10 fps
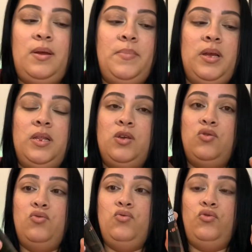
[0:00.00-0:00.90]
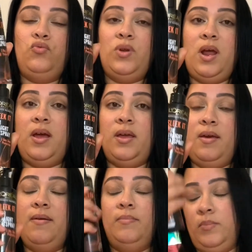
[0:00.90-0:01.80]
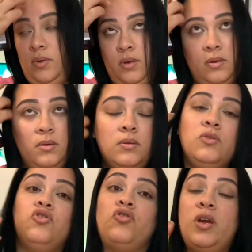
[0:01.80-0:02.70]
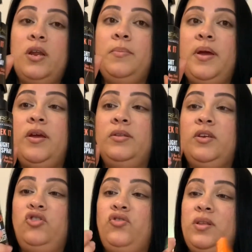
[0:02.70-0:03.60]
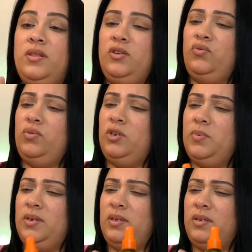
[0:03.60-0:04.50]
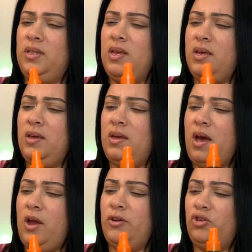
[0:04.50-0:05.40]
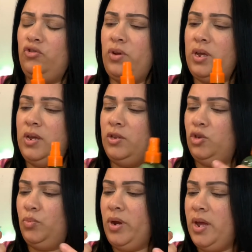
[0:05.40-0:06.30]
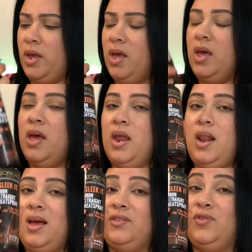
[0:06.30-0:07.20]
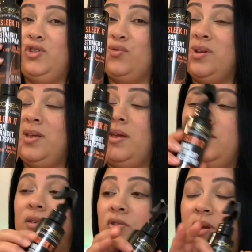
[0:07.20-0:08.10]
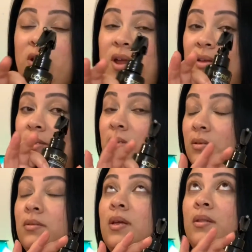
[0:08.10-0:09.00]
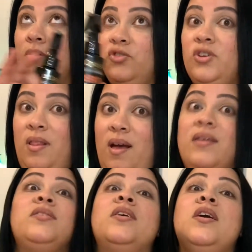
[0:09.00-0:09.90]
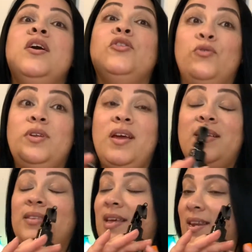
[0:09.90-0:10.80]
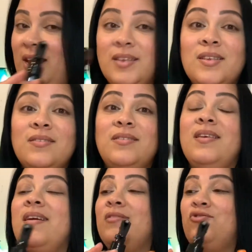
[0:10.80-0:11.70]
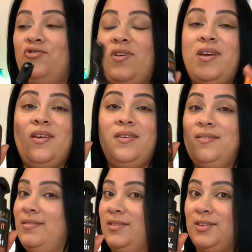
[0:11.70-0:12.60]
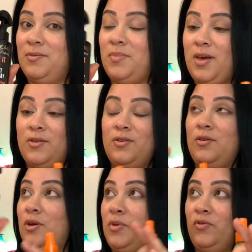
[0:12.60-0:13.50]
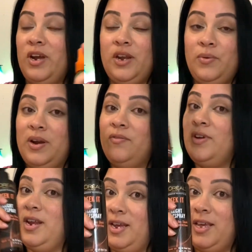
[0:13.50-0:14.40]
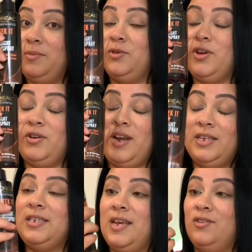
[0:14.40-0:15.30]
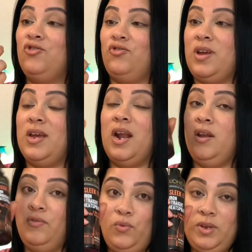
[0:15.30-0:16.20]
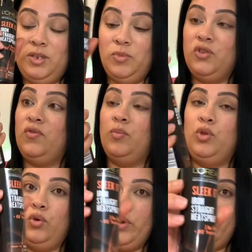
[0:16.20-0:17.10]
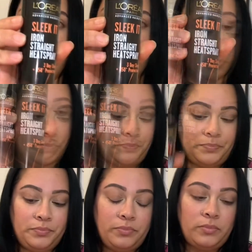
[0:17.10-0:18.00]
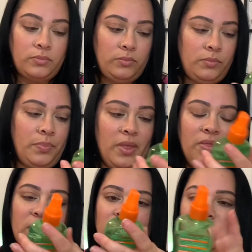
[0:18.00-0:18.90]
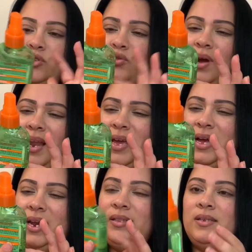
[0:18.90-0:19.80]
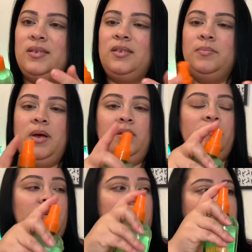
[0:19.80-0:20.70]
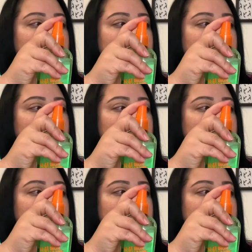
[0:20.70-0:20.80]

mainly use when I am straightening my hair that's straight. This one is because it's Sleek It Iron Straight Heat Spray, and it lasts for 3 days. Your hair lasts, like legit lasts 3 days, nice and sleek and straight. Doesn't bother, it could be raining, whatever, and it keeps your hair nice and straight. And I love the way it smells, from L'Oreal. This one too, I like the smell of it.